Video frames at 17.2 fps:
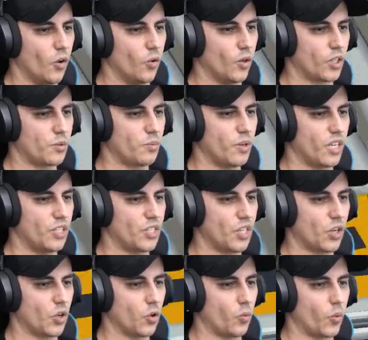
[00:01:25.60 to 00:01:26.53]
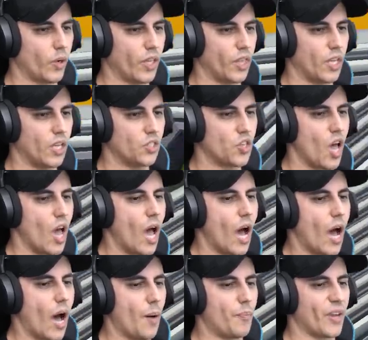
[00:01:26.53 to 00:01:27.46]
which means he could win this.
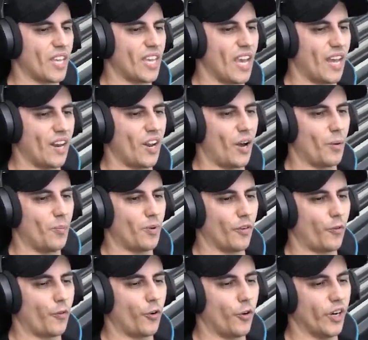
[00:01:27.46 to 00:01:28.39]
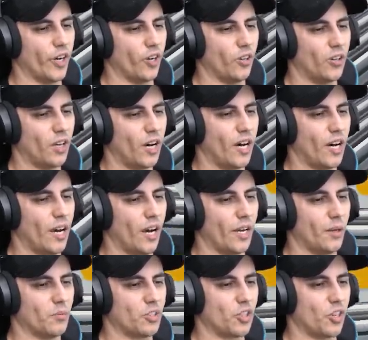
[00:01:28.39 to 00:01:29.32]
But yeah, no, but for real,
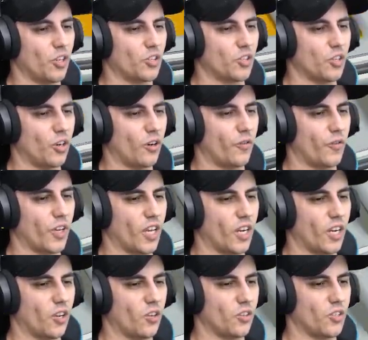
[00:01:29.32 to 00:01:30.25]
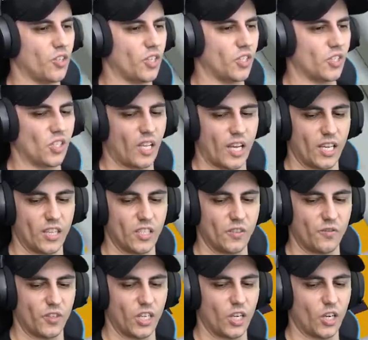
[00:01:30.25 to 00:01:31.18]
I am so sorry for getting onto this late.
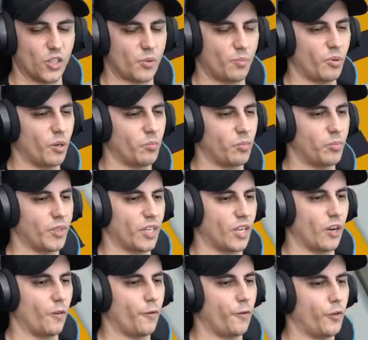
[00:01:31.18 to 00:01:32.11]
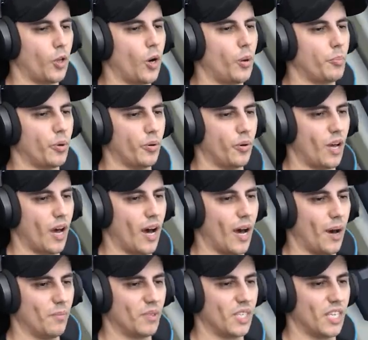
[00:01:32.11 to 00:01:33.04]
This video is probably going to flop,
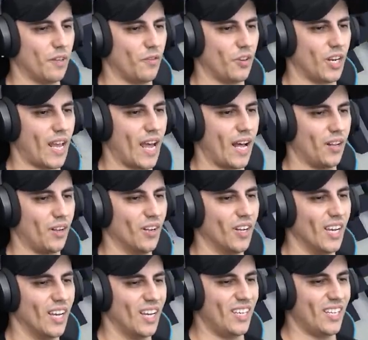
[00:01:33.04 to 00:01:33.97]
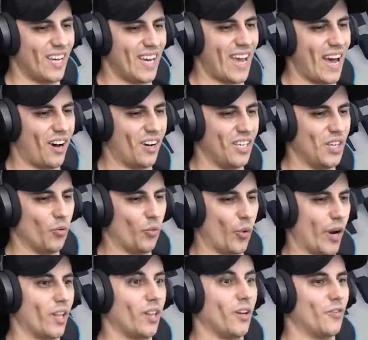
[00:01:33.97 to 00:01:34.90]
given how
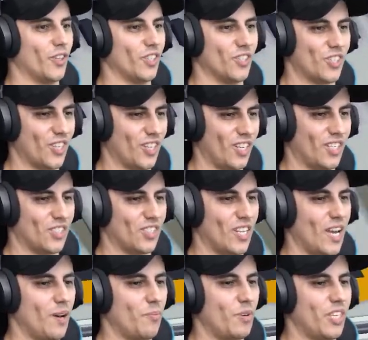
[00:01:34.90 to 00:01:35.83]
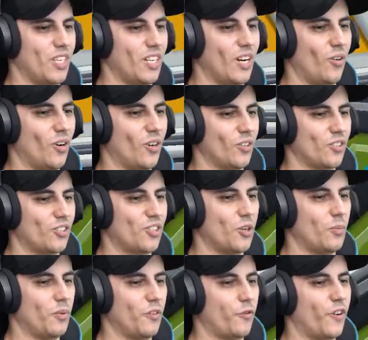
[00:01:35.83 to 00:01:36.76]
irrelevant it is now. But you know what? It'll
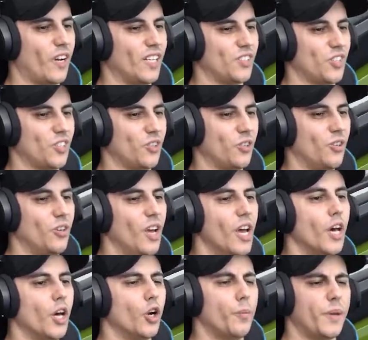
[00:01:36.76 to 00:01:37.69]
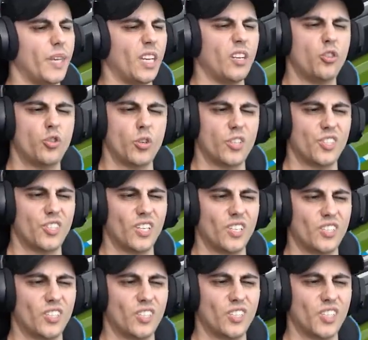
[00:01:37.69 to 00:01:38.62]
still be fun to do. It'll be
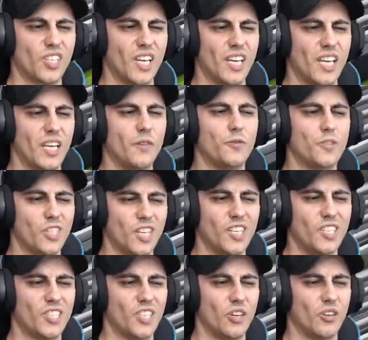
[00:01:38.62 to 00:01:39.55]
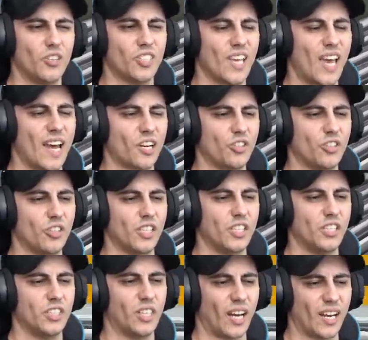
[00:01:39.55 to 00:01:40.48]
interesting to see if T-Series
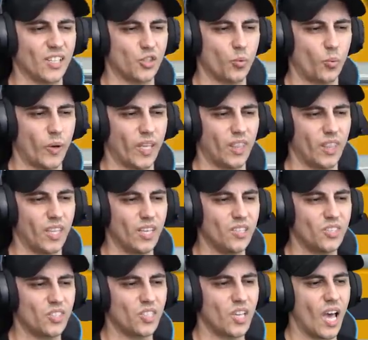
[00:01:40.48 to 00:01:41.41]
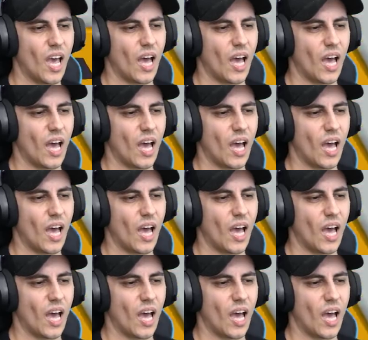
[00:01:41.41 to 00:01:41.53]
actually does win this,